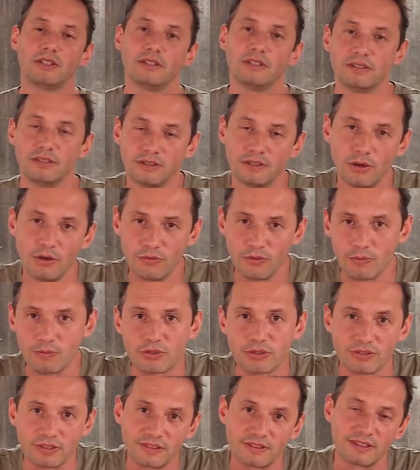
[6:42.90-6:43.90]
of
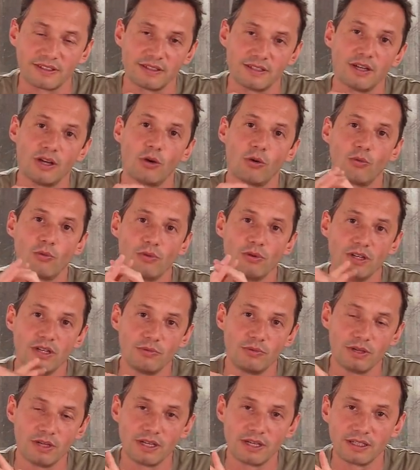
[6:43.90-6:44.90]
options that I really,
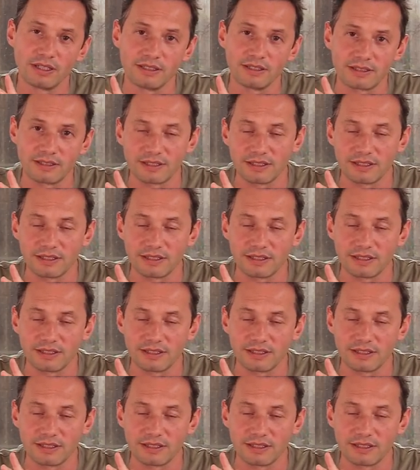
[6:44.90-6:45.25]
really like.